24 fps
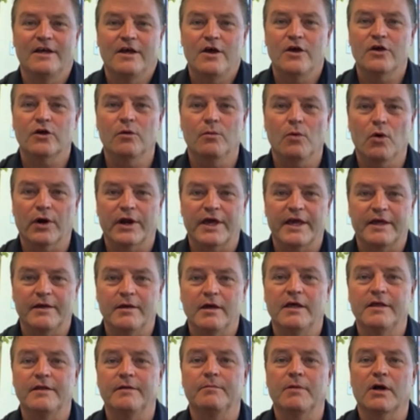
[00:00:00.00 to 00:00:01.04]
Good morning.
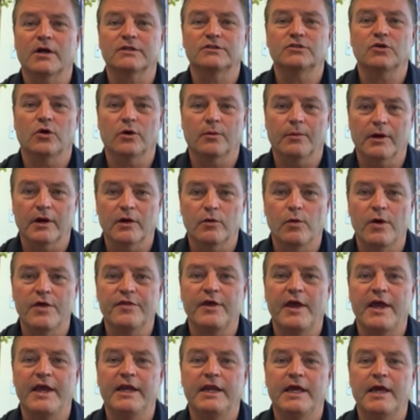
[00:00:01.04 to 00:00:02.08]
Mark Soderberg with
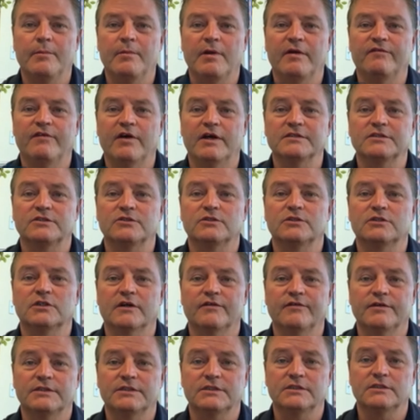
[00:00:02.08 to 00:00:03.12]
ADM Investor
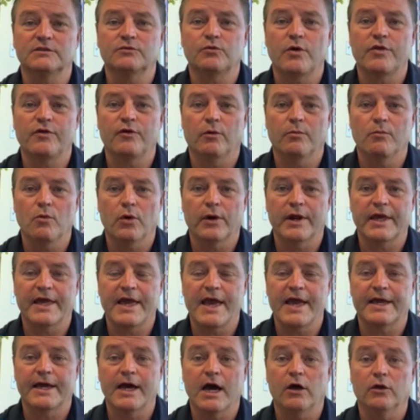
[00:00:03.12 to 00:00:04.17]
Services with your morning
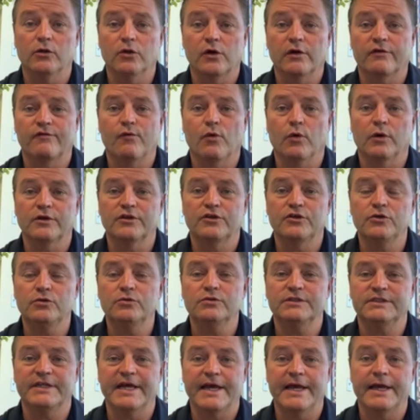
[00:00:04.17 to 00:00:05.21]
ag outlook for
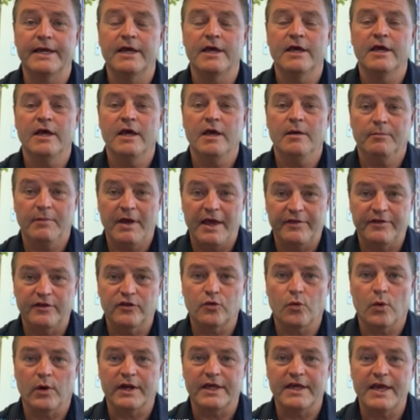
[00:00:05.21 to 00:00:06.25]
Tuesday, May the
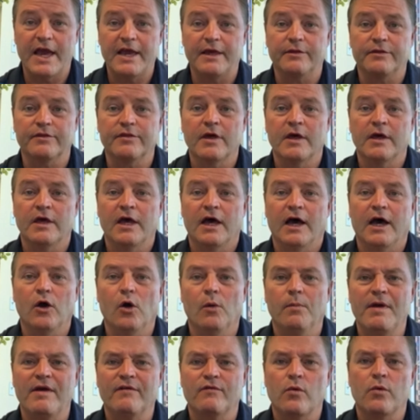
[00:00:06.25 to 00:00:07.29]
28th. I
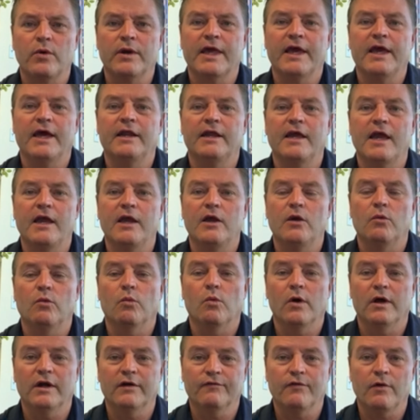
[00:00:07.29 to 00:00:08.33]
hope everyone had a
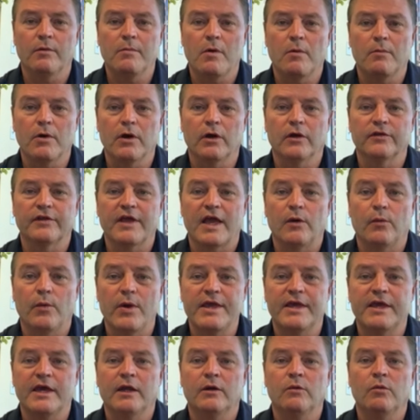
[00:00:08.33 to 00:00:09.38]
wonderful Memorial Day
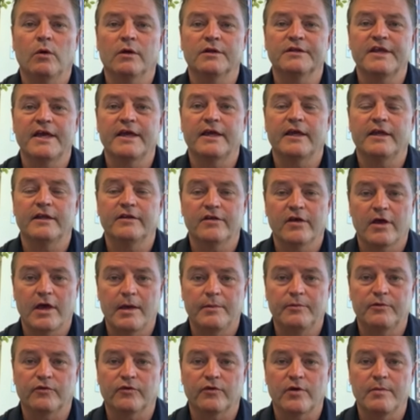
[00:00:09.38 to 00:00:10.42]
weekend while taking
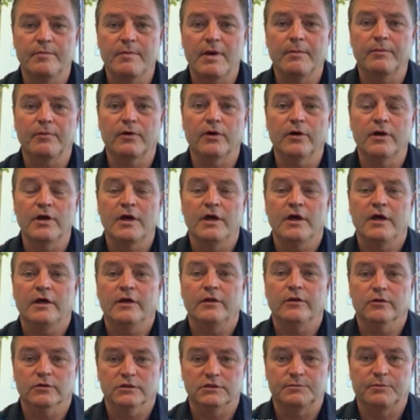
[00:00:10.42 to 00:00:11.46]
time to remember
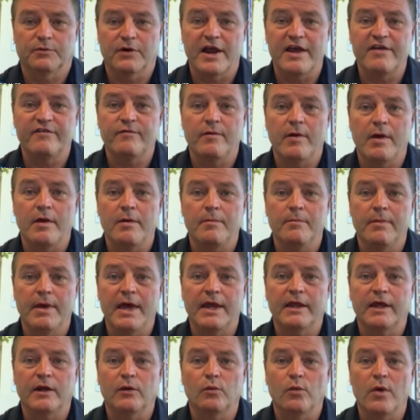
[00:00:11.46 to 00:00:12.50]
those brave
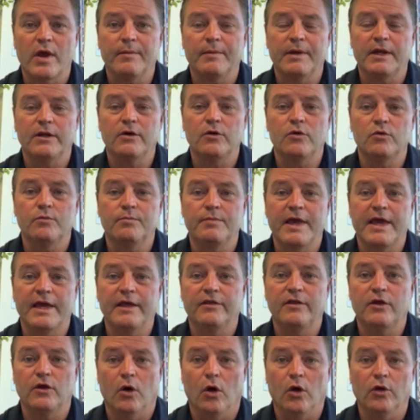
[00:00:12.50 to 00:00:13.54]
men and women who
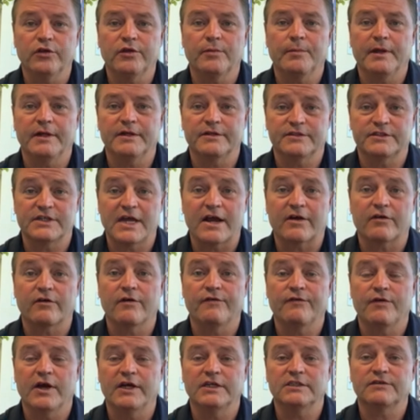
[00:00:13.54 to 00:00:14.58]
paid the ultimate
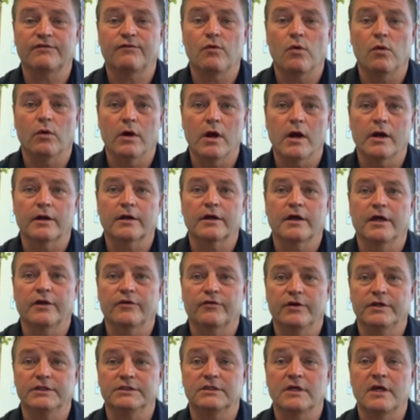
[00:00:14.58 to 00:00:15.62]
sacrifice for our
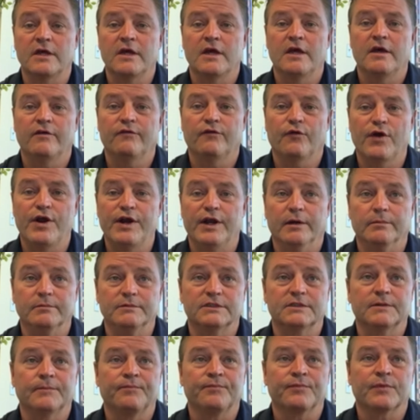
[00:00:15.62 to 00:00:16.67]
country's
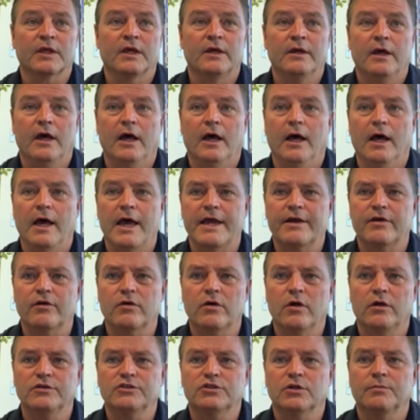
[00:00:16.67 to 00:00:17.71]
freedoms. Uh,
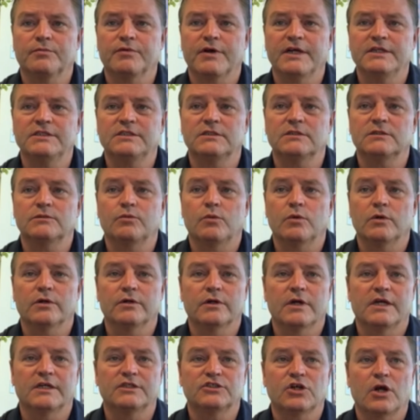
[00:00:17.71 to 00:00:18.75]
agricultural prices
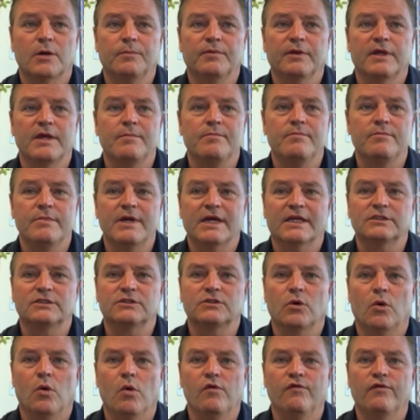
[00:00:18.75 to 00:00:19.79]
were uh, sharply
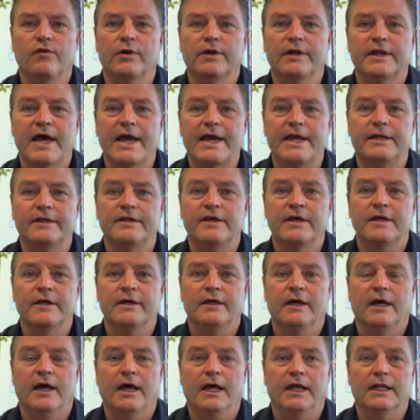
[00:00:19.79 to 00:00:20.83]
mixed overnight,
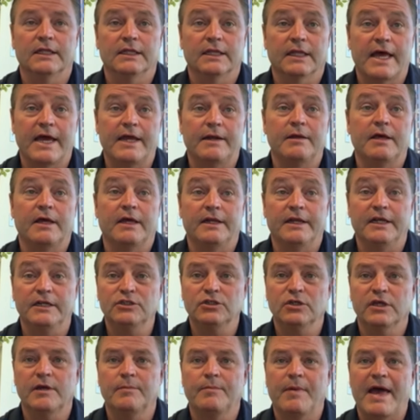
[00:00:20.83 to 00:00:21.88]
uh, led
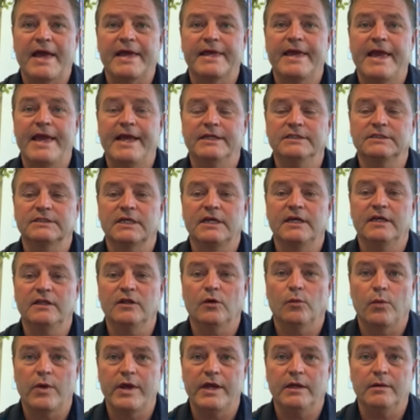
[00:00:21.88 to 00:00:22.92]
initially by gains in
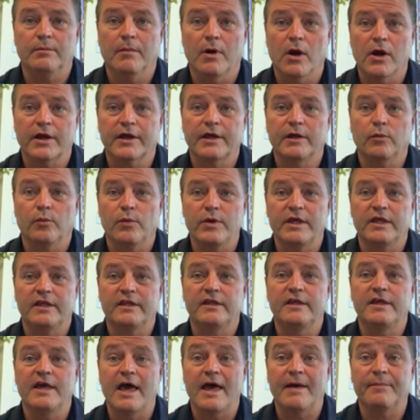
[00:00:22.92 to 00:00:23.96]
the wheat market. We
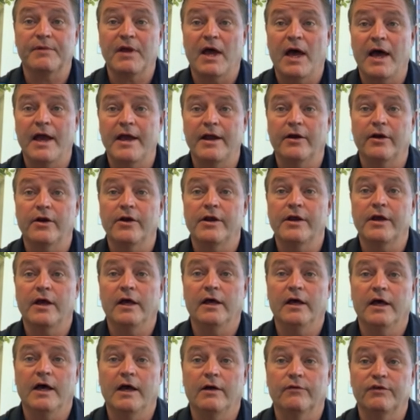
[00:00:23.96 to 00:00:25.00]
gapped higher,
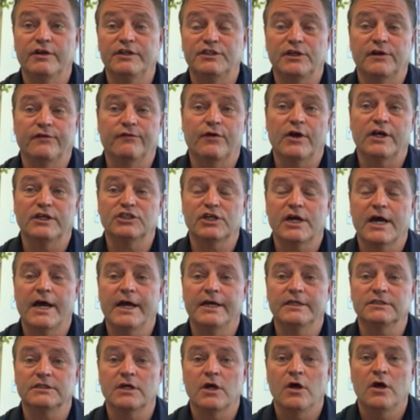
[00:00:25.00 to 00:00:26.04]
uh, reaching fresh
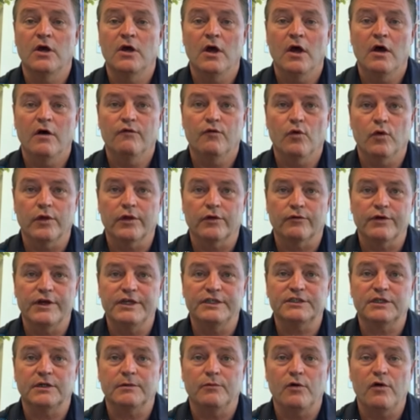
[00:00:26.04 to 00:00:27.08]
highs. For the
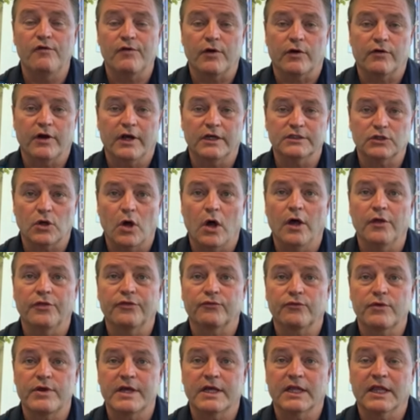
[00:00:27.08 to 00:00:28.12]
recent move across all
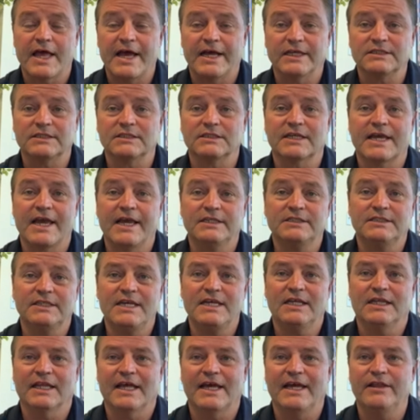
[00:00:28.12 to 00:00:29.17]
three classes,
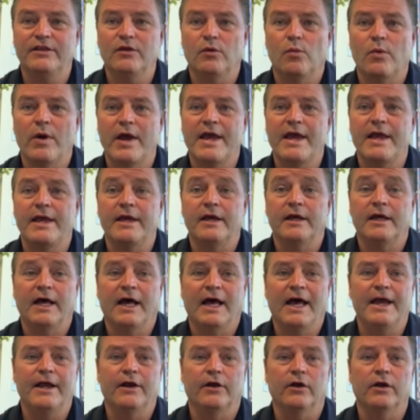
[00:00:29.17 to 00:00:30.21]
KC led the way
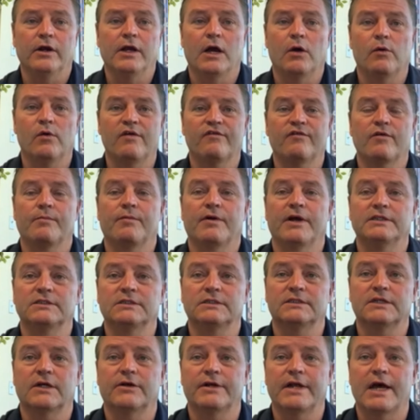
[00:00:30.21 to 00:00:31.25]
higher higher. However,
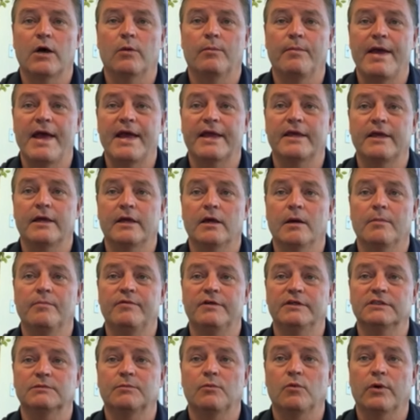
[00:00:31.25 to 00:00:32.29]
prices are now backing up
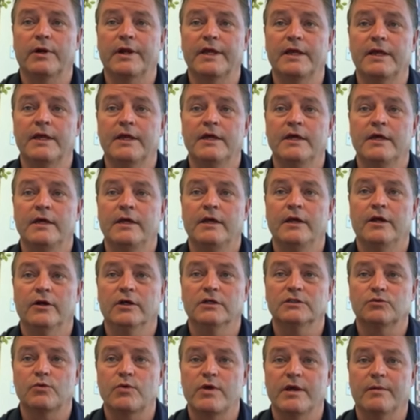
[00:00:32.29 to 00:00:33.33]
this morning here
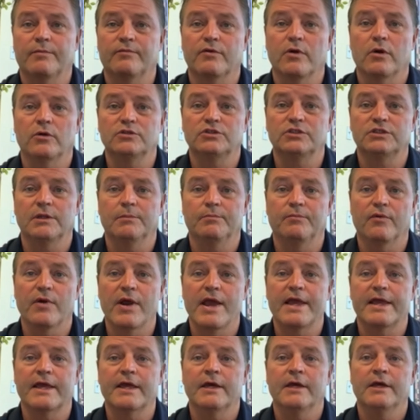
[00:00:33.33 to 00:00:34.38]
as we approach the
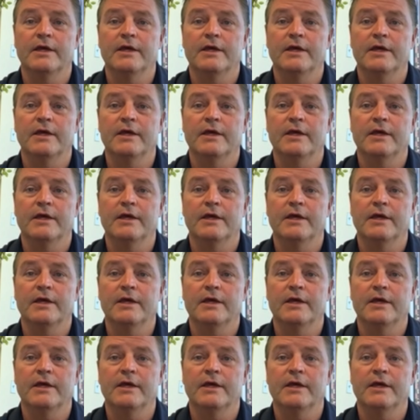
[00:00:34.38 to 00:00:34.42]
break.